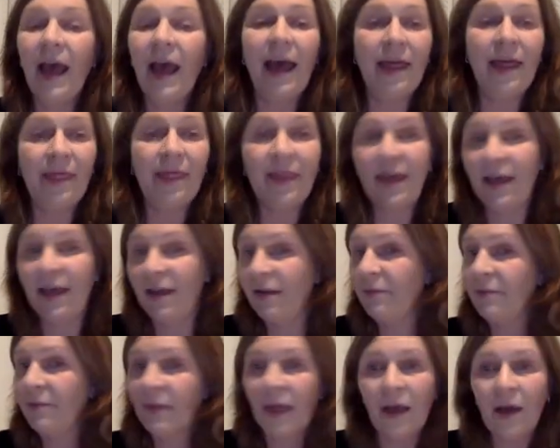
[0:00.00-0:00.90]
And
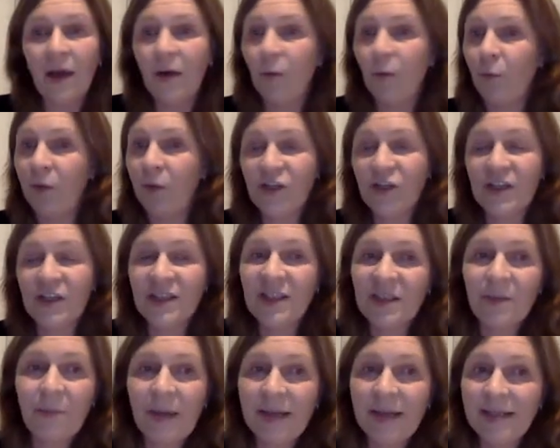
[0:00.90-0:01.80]
then we just
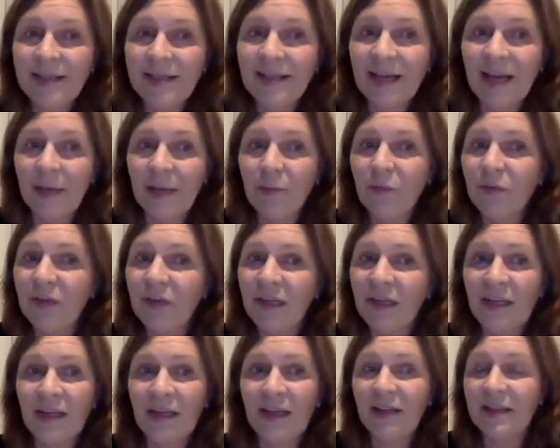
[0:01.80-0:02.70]
spend time
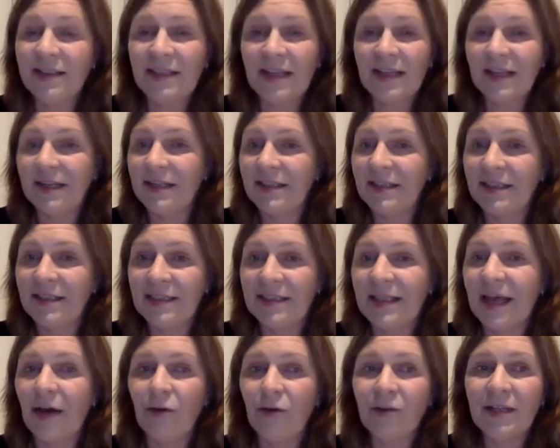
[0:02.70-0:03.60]
reading the sentences
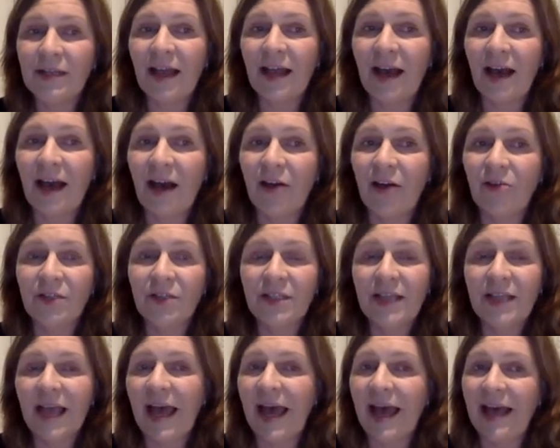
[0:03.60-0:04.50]
out loud.
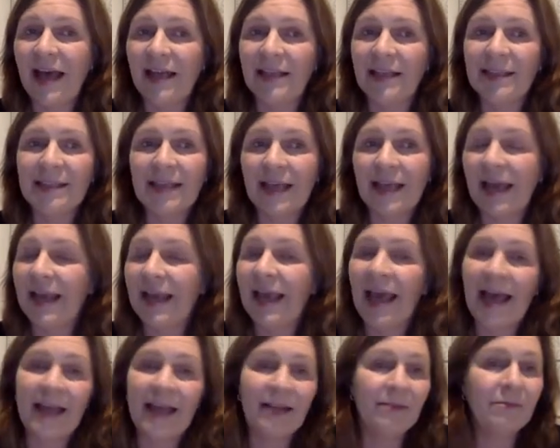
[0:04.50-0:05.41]
And
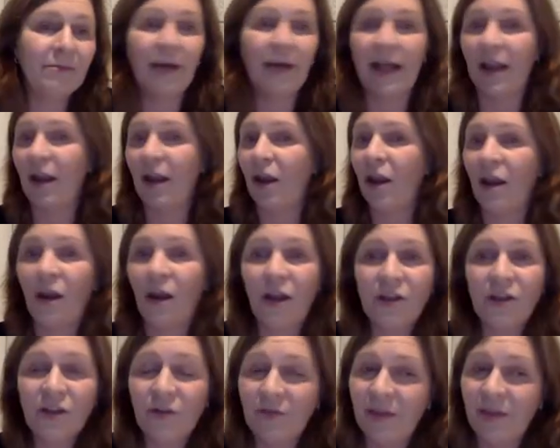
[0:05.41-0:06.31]
again, well,
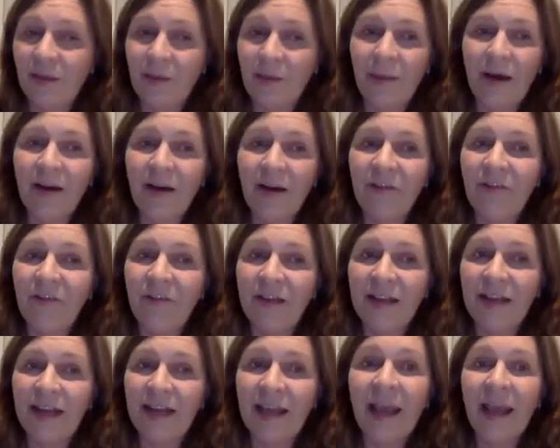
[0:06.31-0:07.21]
lots of them are
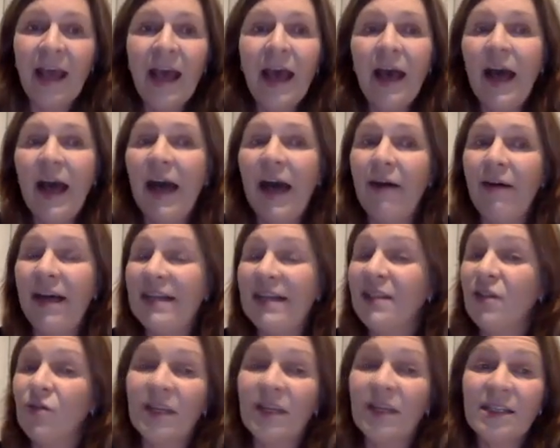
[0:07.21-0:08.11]
funny. Uh, as
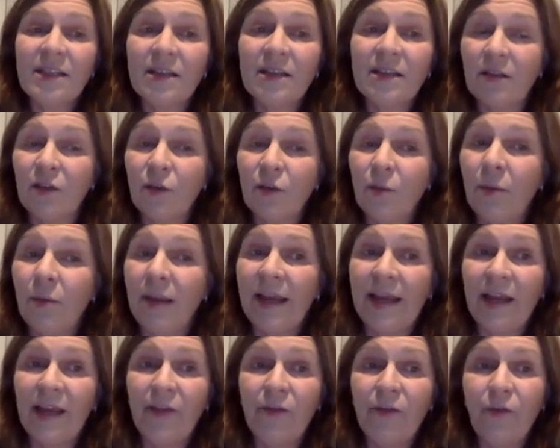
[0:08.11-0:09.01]
soon as you
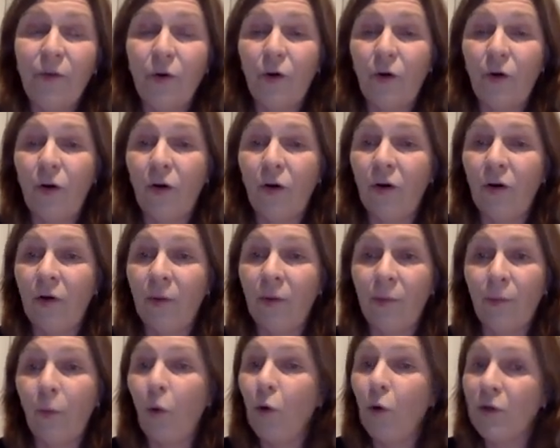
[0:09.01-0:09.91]
played for
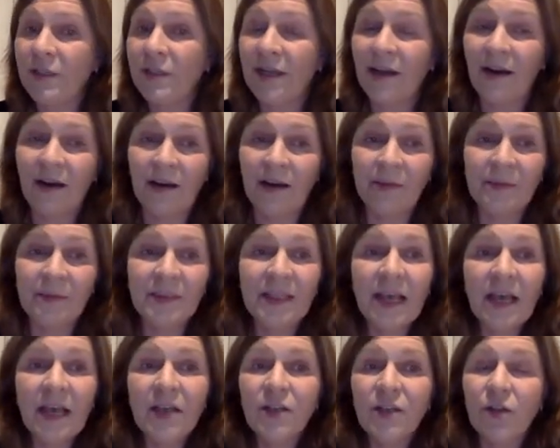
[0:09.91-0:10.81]
more times
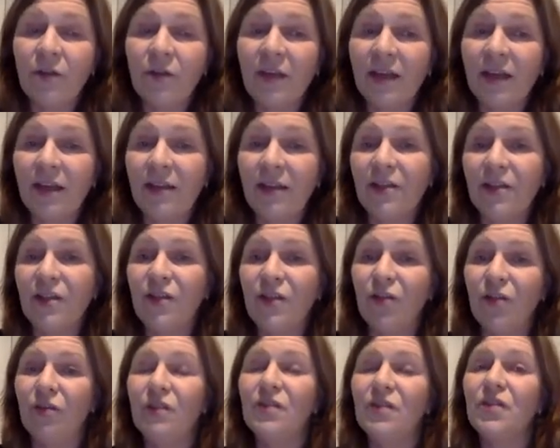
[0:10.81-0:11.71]
so then the
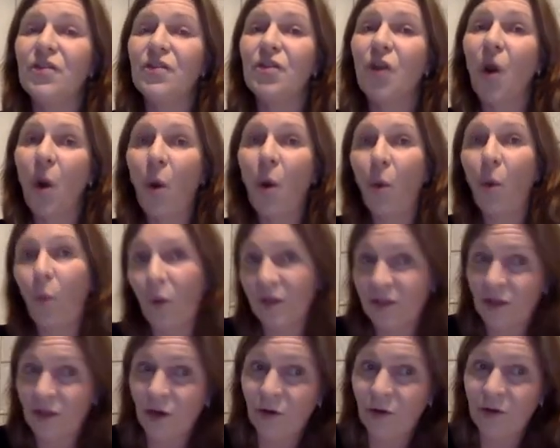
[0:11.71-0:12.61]
students know
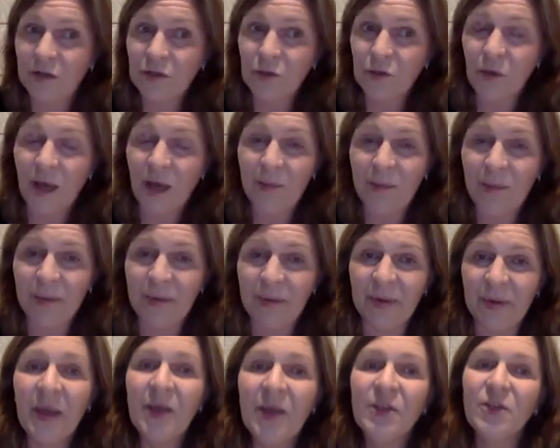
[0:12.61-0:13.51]
what's going to
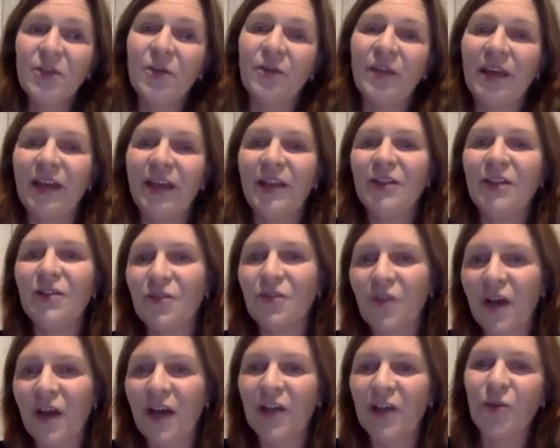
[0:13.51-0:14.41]
happen so they
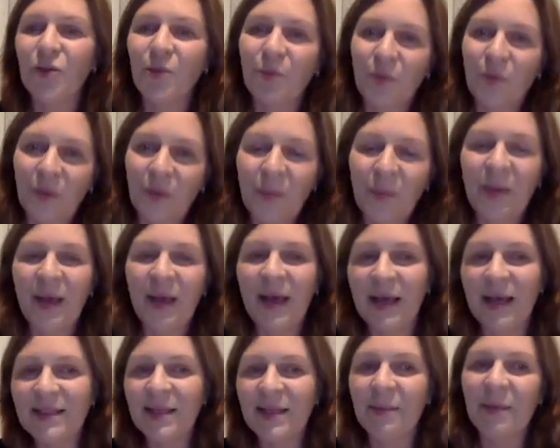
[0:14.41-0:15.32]
try to
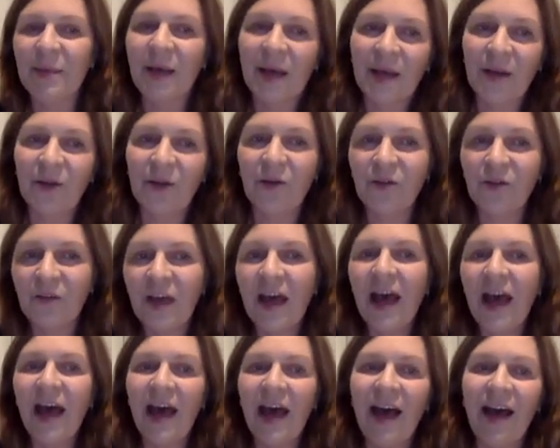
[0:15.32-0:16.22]
prepare some kind of
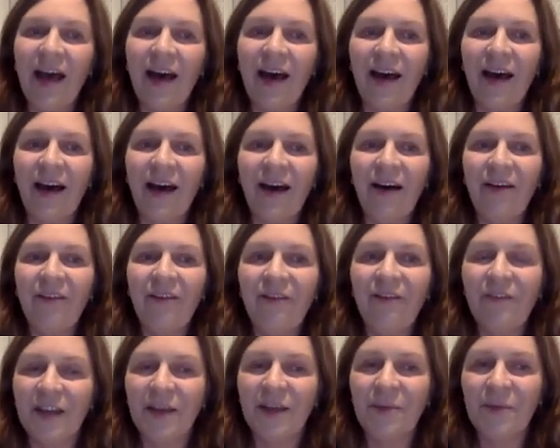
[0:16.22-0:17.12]
uh,
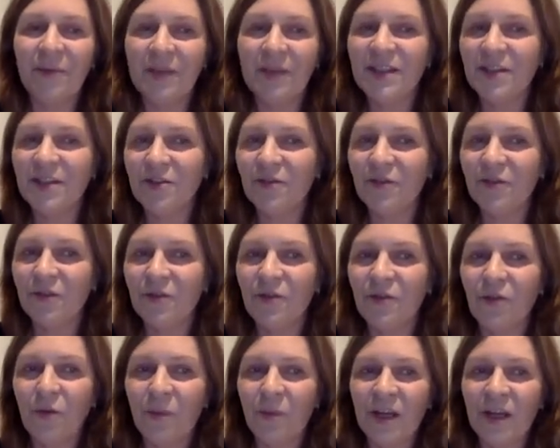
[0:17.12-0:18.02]
funny pieces of
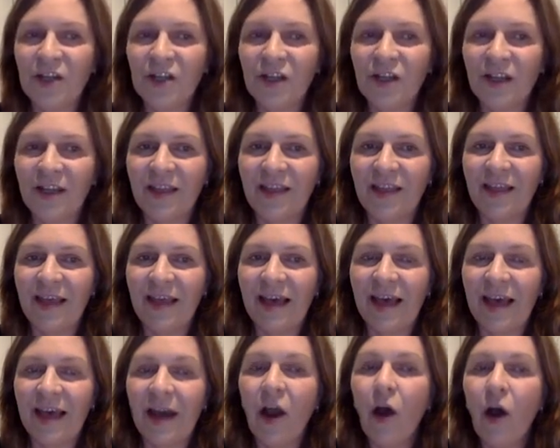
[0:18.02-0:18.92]
information in
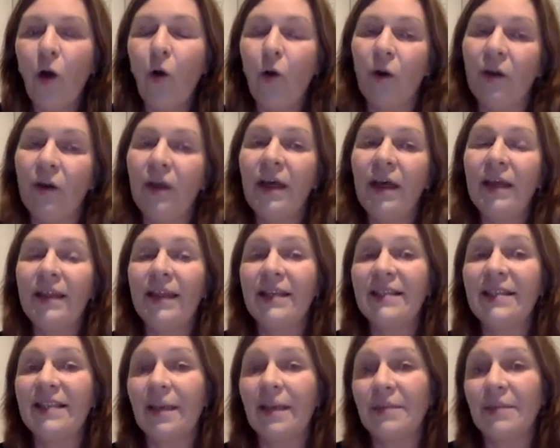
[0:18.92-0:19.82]
there or they
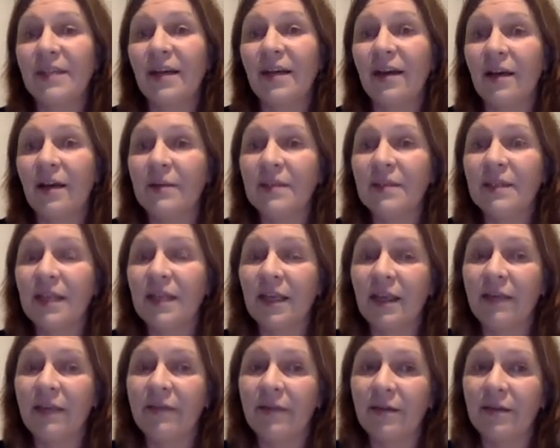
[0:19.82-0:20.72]
sometimes
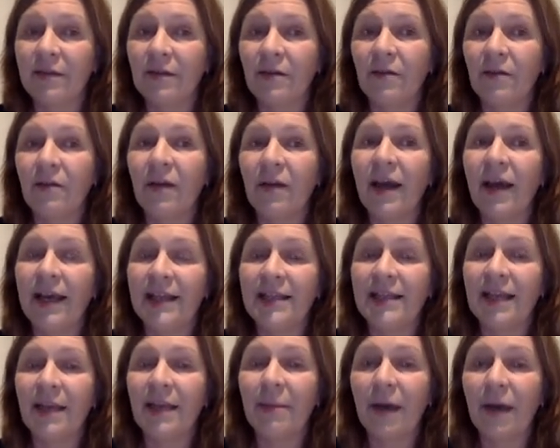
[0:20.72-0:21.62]
even write
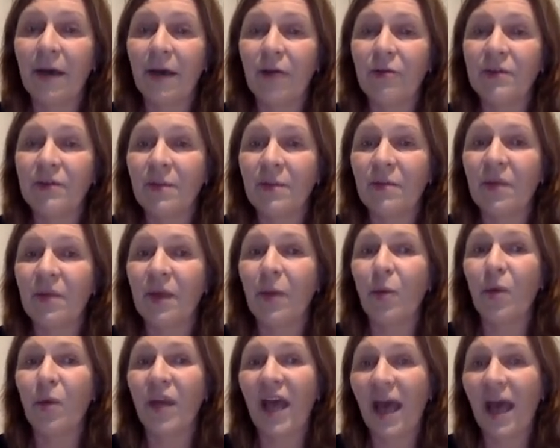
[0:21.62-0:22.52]
about something
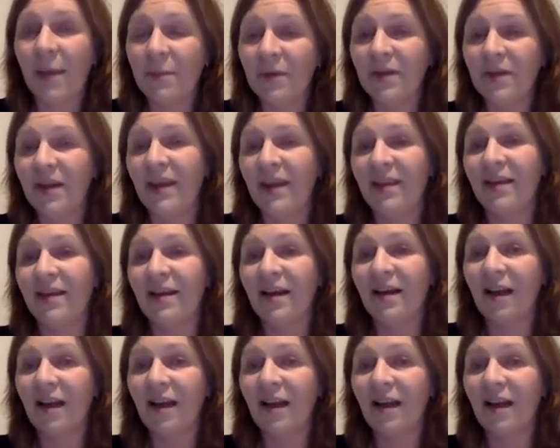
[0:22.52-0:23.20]
what happened in the